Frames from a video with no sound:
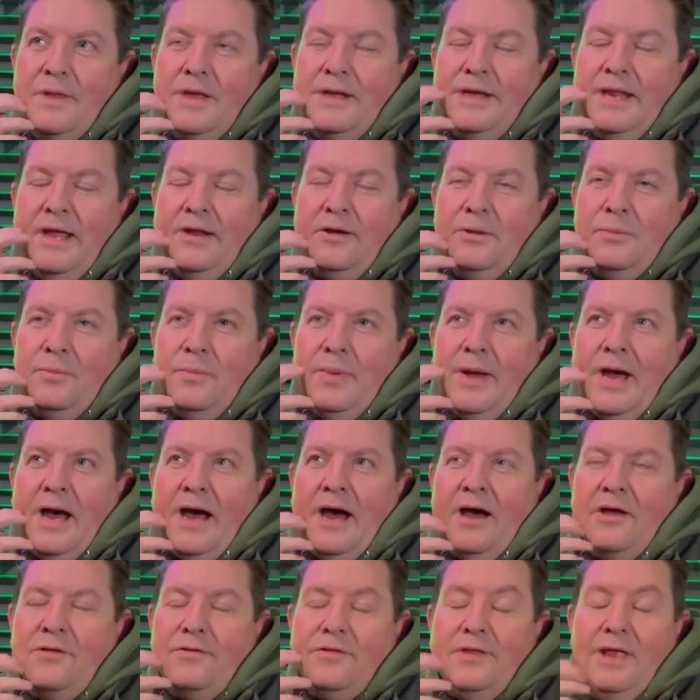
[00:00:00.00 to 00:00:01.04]
in
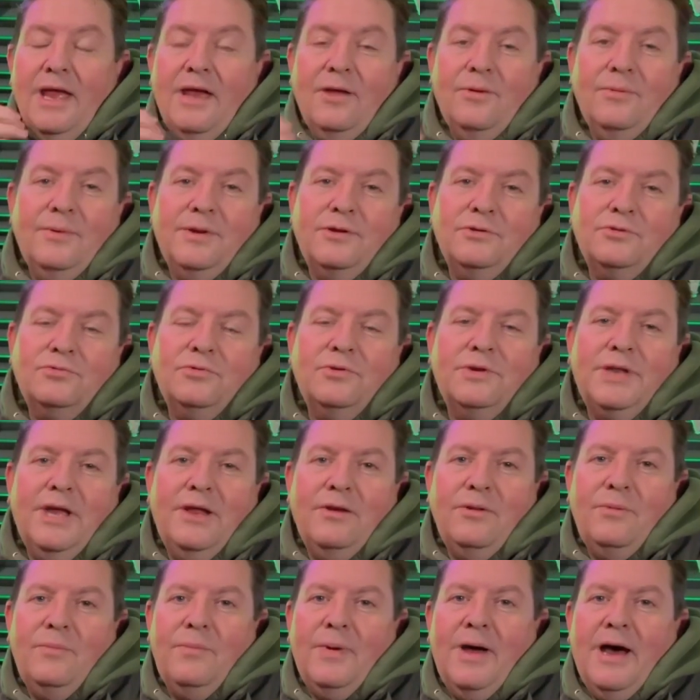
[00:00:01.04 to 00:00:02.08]
Bath. Yeah, when we were
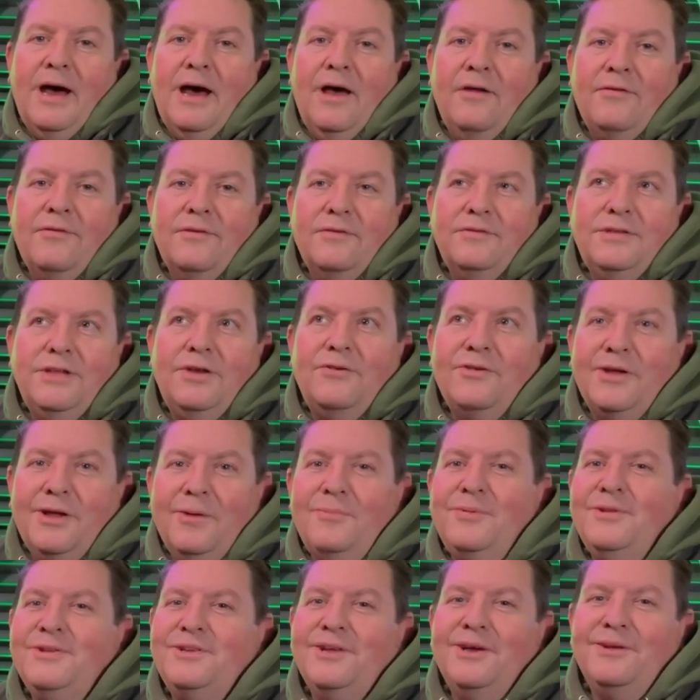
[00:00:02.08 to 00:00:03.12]
down in Bath. I've seen her a
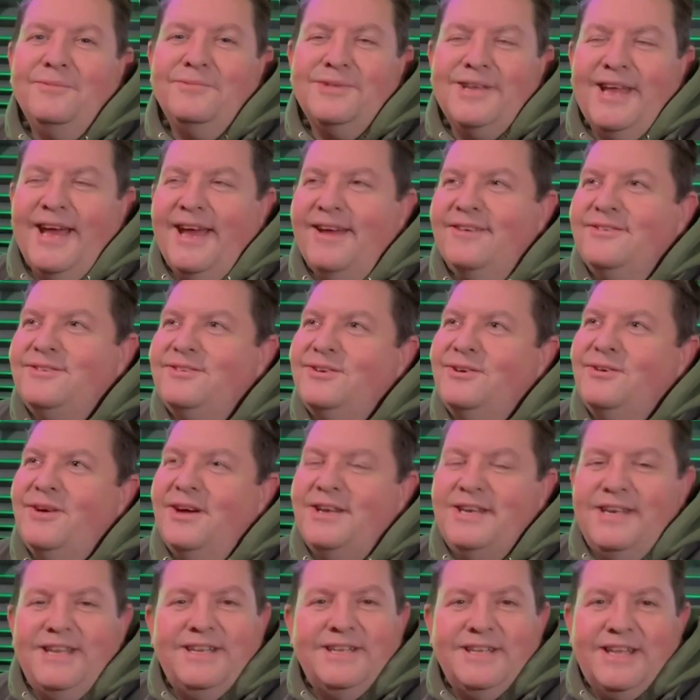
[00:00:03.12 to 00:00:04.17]
couple of times now, so
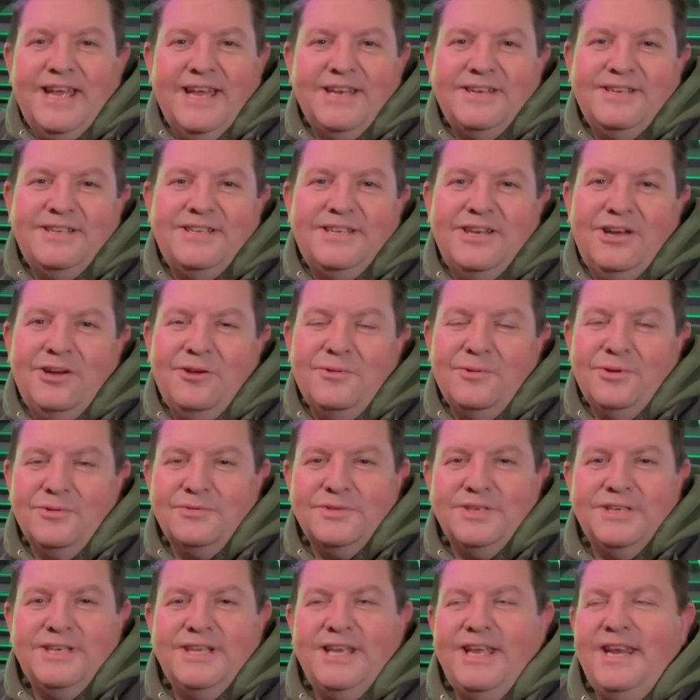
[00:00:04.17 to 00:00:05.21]
I didn't get to see her when I
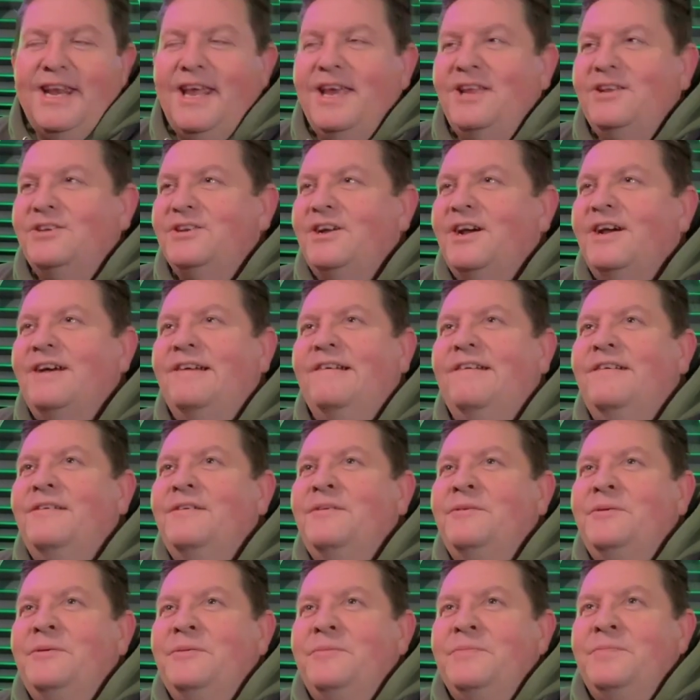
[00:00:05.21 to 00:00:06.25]
was a teenager.
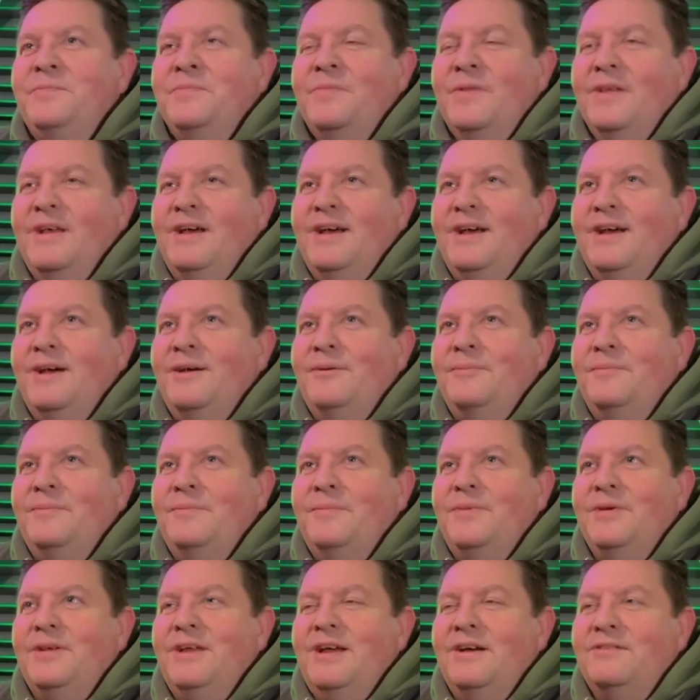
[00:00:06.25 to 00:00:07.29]

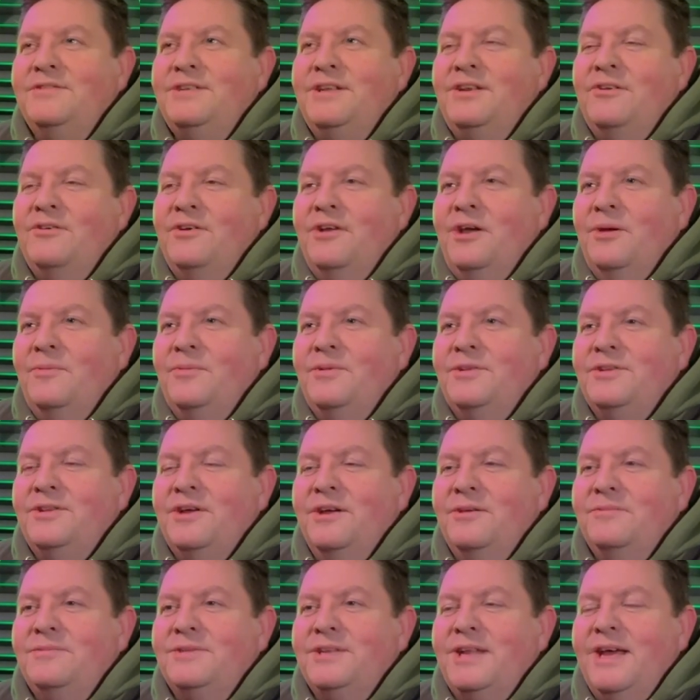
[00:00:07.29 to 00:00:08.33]
But yeah, I've seen her a couple of
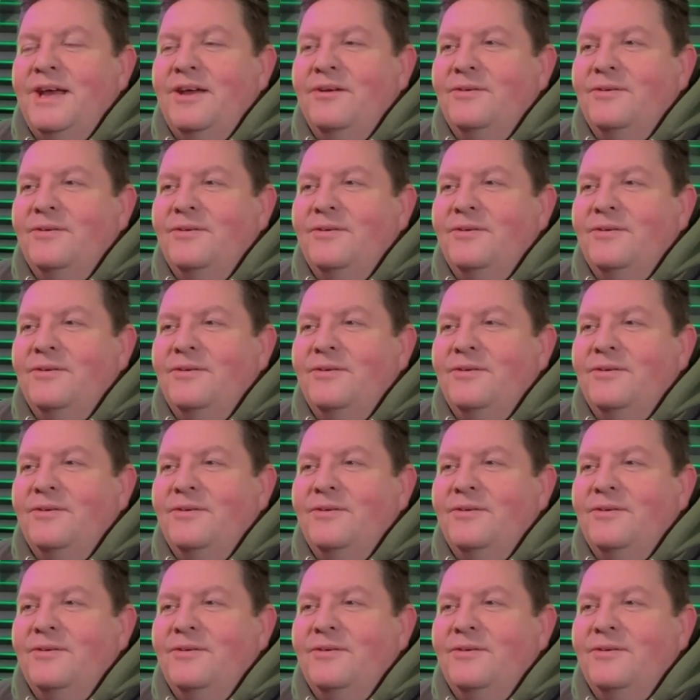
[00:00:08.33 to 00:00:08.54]
times now,